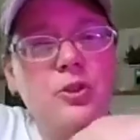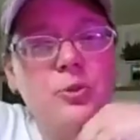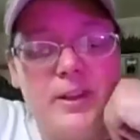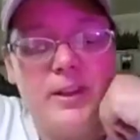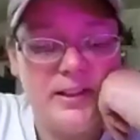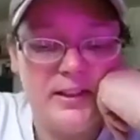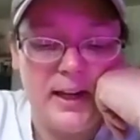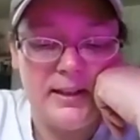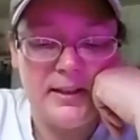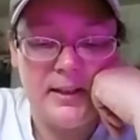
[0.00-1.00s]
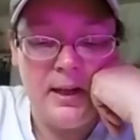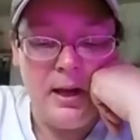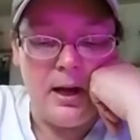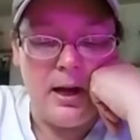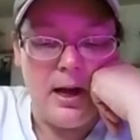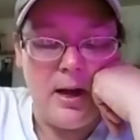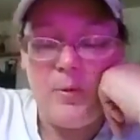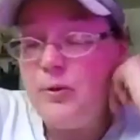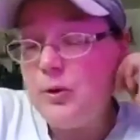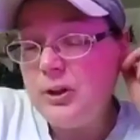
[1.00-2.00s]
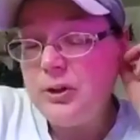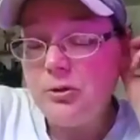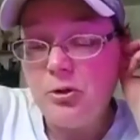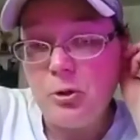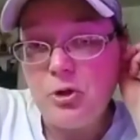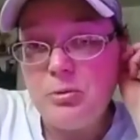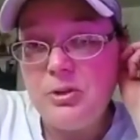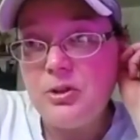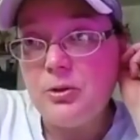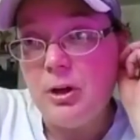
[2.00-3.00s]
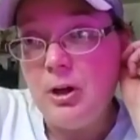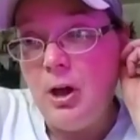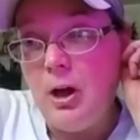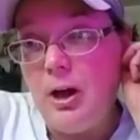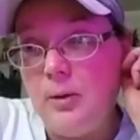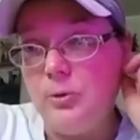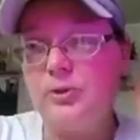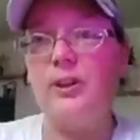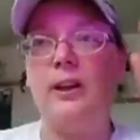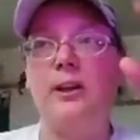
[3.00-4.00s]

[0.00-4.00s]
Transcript: those pesticides. If you look at the grocery store, you'll see